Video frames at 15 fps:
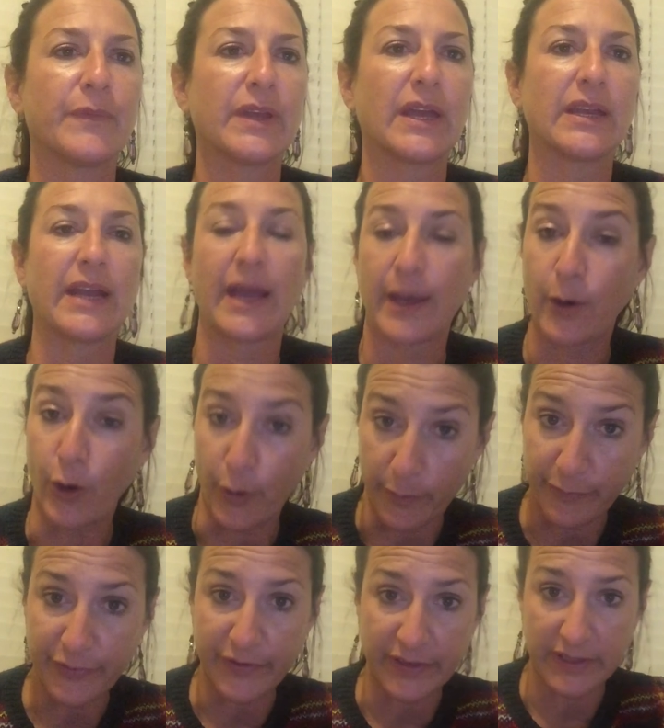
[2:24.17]
yet
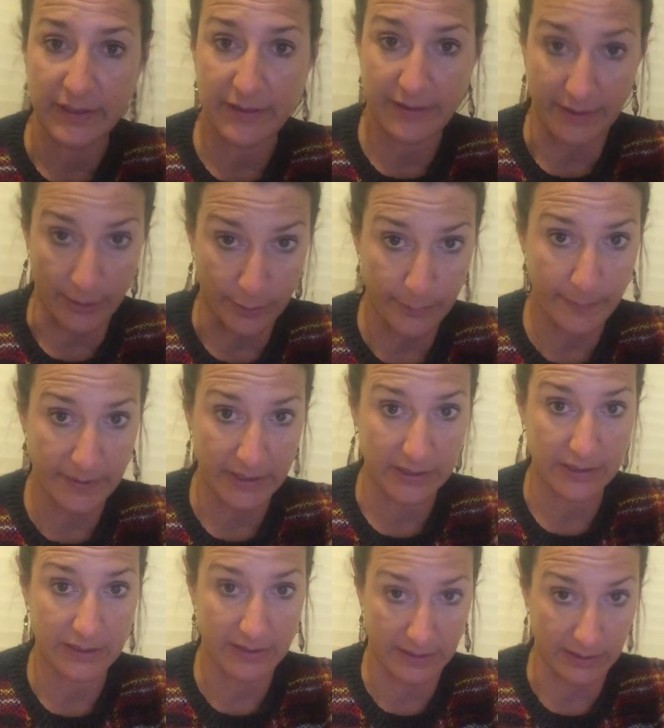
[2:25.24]
hopefully
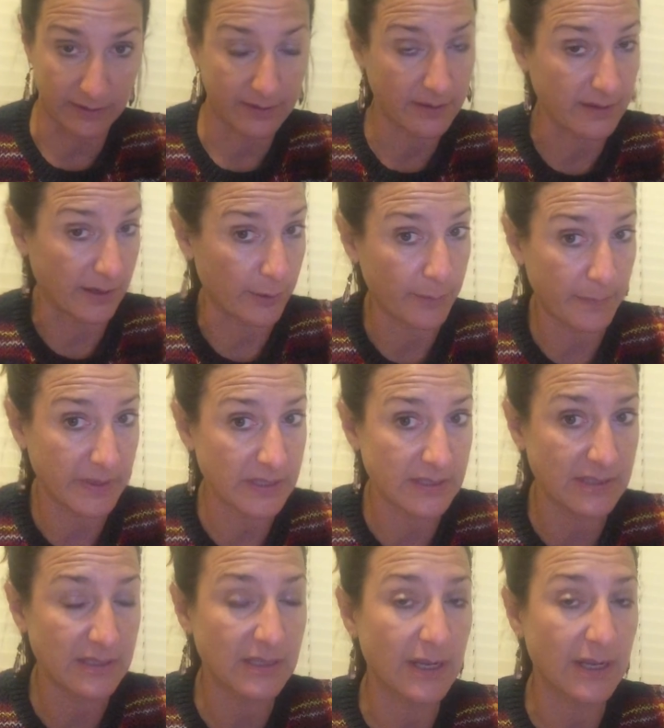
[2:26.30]
therapists